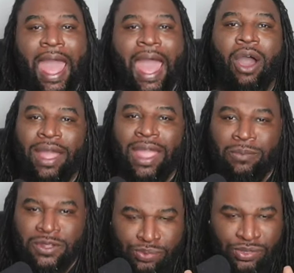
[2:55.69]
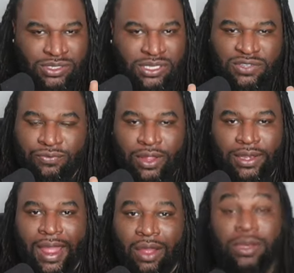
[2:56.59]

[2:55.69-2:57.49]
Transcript: Al Heyman puts his foot down.